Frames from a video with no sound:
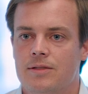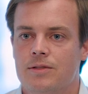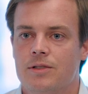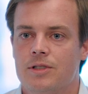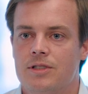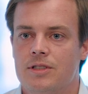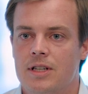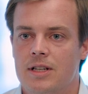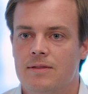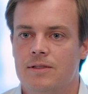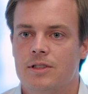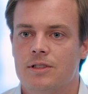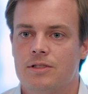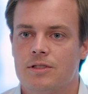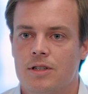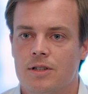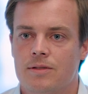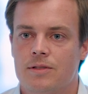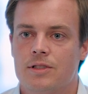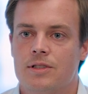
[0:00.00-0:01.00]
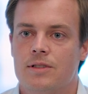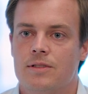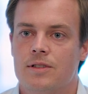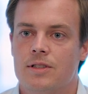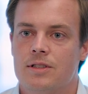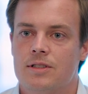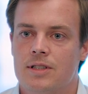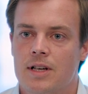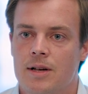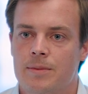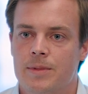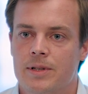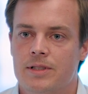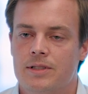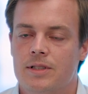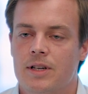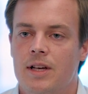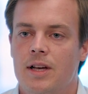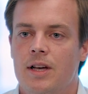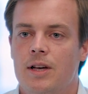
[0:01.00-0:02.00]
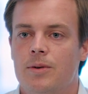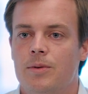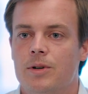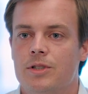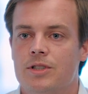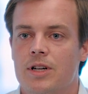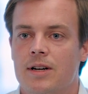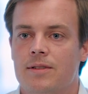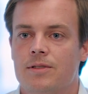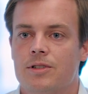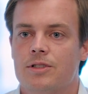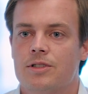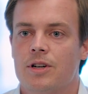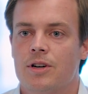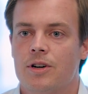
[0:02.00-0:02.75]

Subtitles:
of receiving service of the summons, whichever is